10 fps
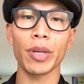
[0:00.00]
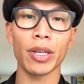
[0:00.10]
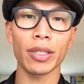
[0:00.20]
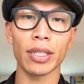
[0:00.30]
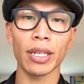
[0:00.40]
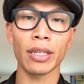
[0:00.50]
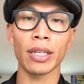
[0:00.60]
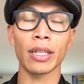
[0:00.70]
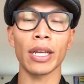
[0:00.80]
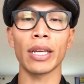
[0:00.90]
because and
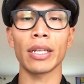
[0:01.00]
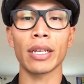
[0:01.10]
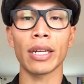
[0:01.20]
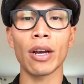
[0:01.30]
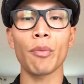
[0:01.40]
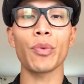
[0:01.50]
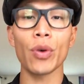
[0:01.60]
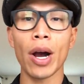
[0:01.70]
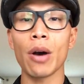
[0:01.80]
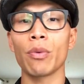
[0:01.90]
then they can help
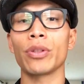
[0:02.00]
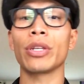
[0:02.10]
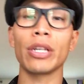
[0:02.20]
you out with